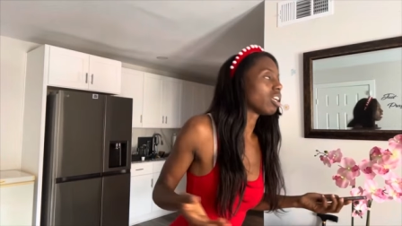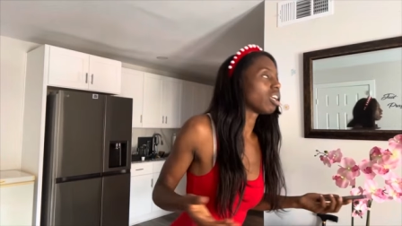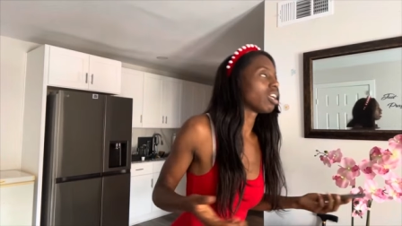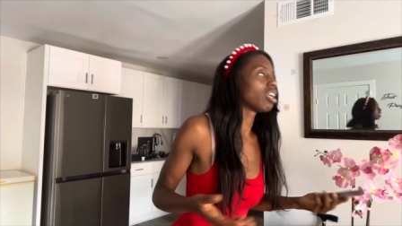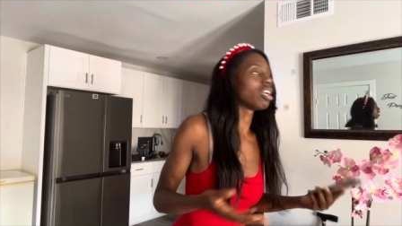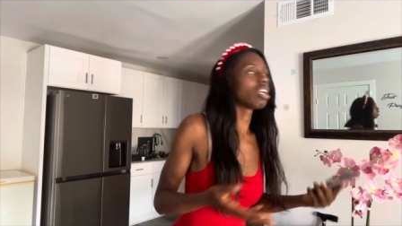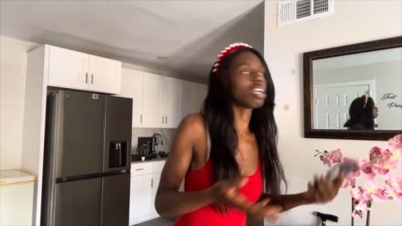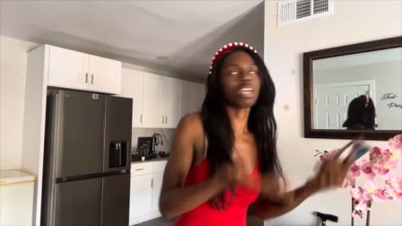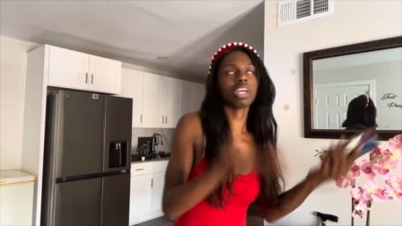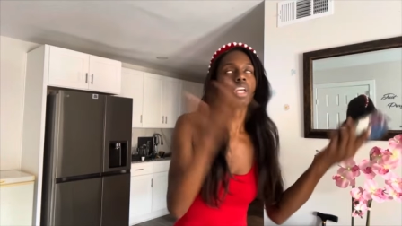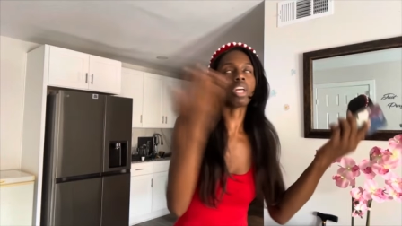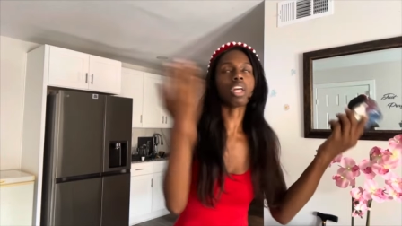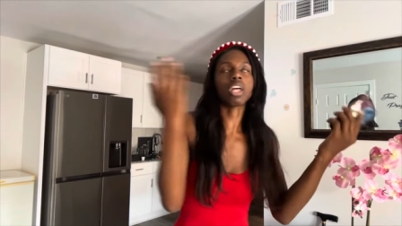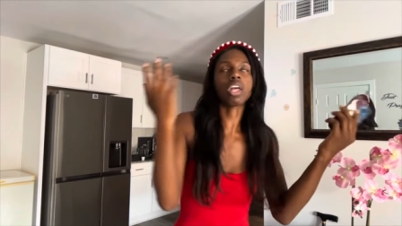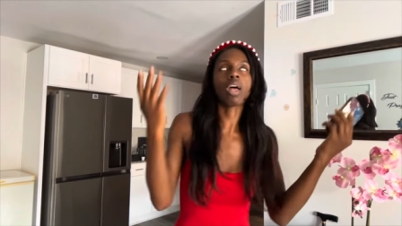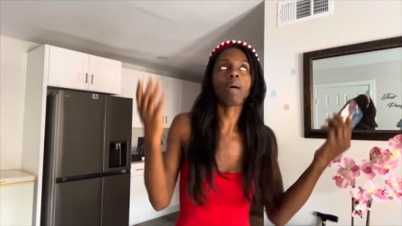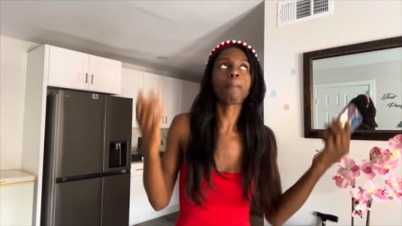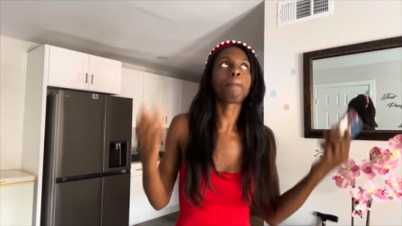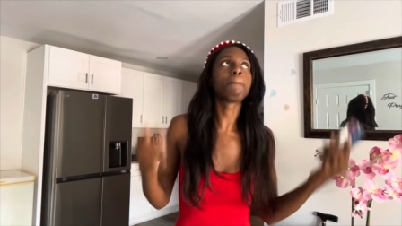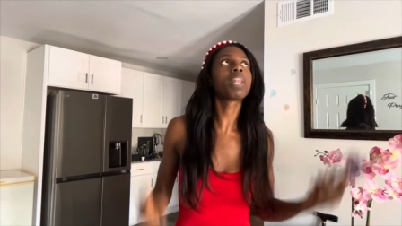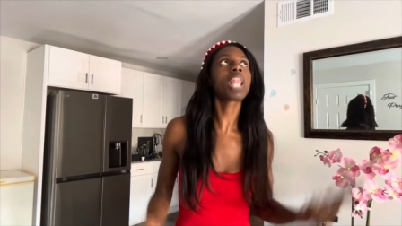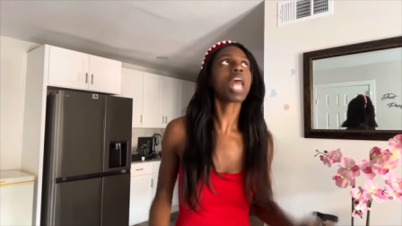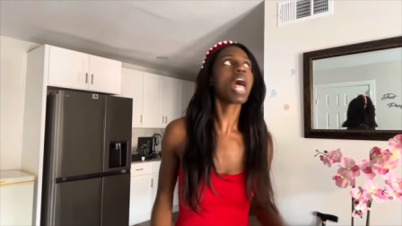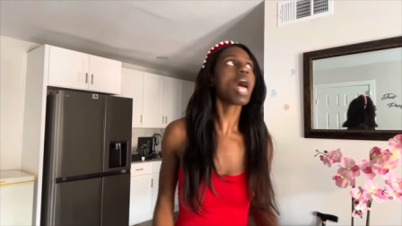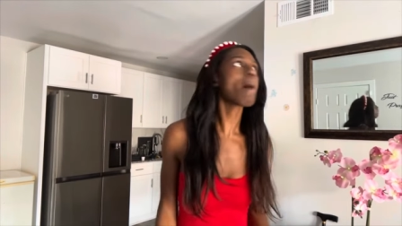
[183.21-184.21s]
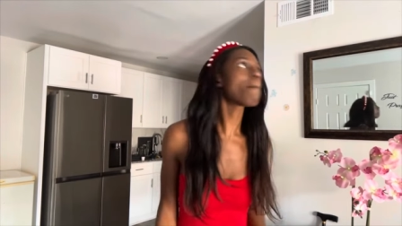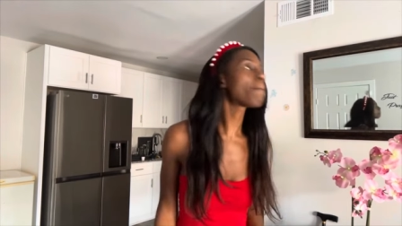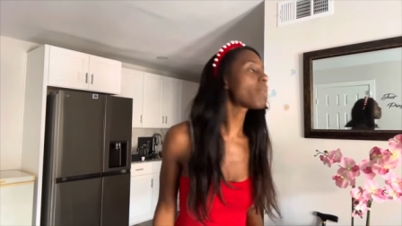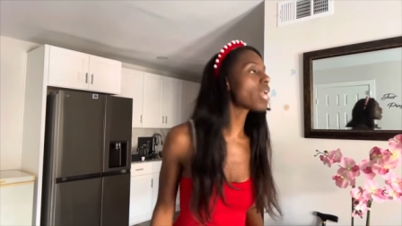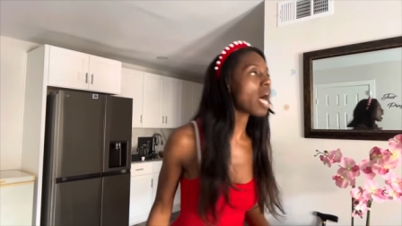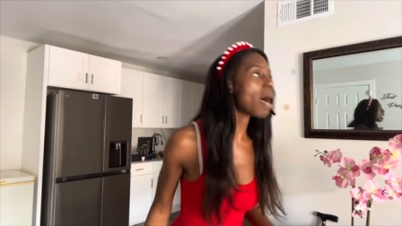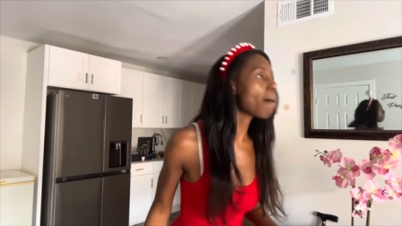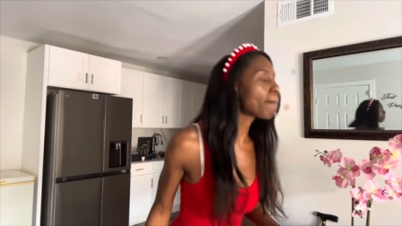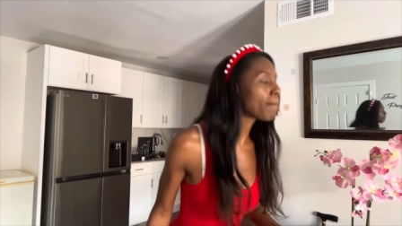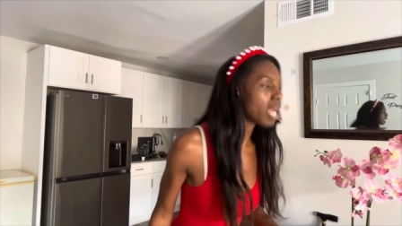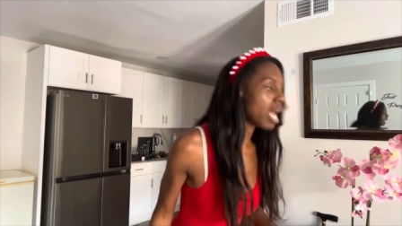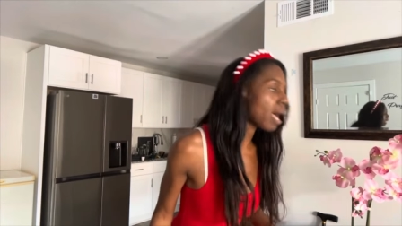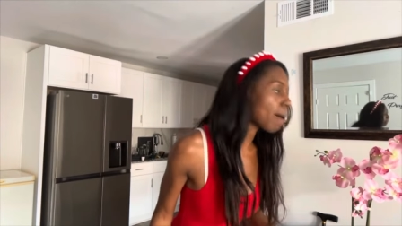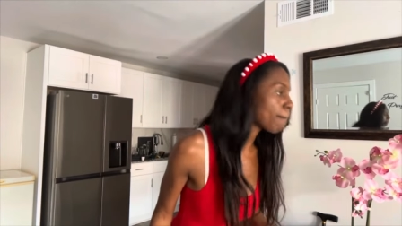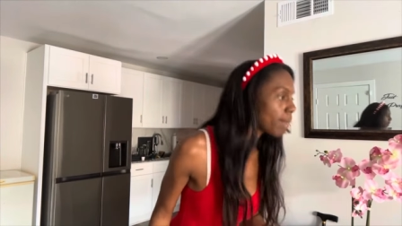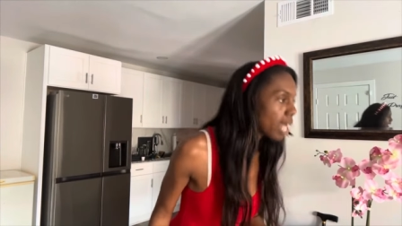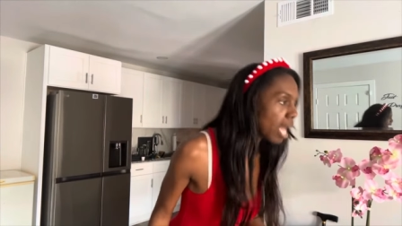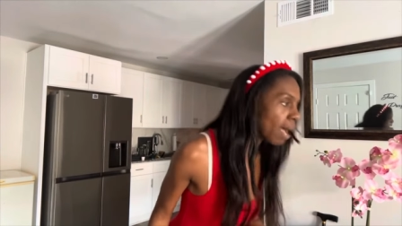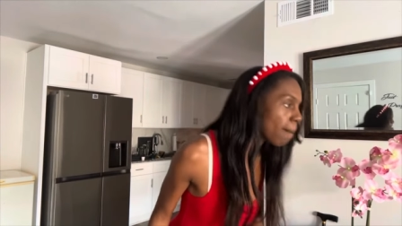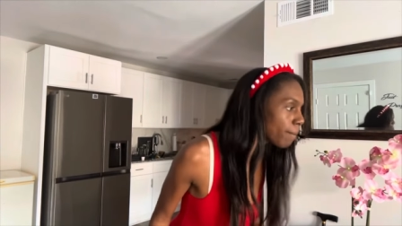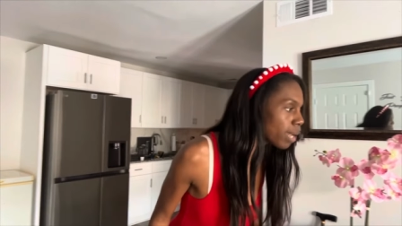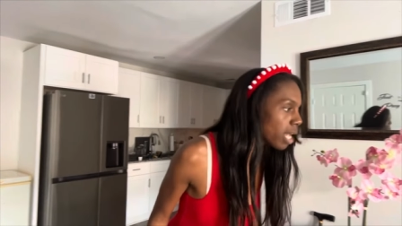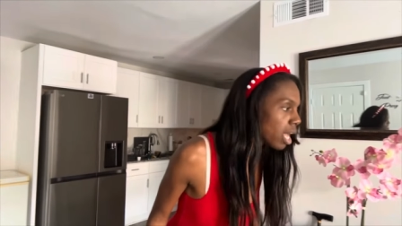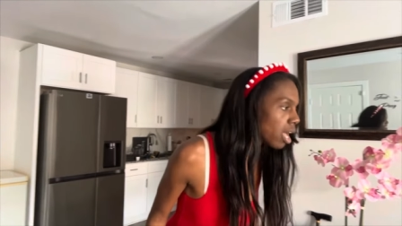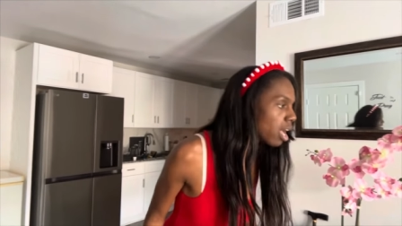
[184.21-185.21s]
Blah, blah, blah,
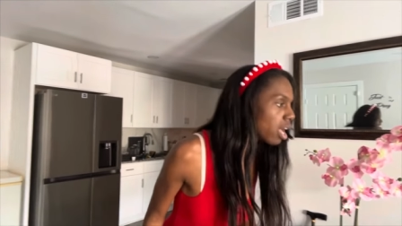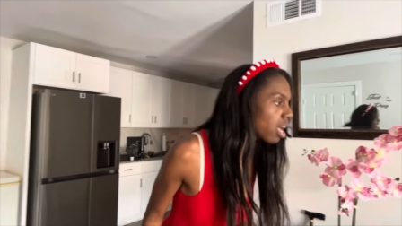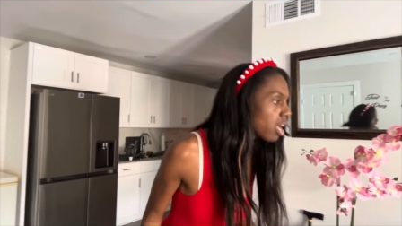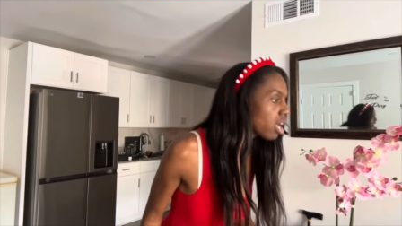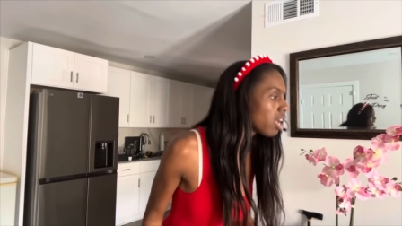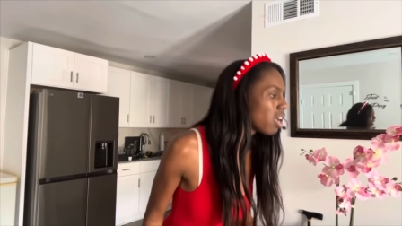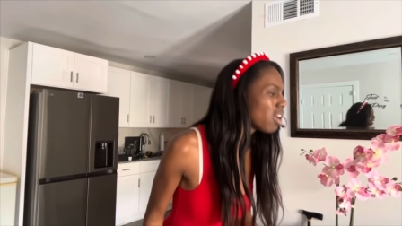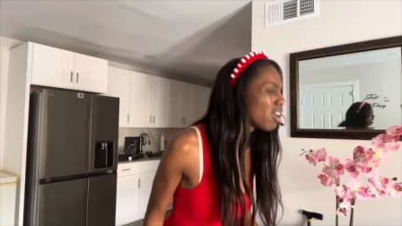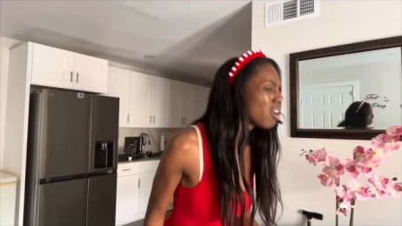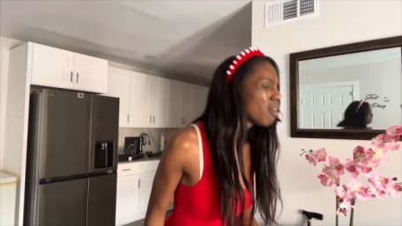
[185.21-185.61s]
blah, blah.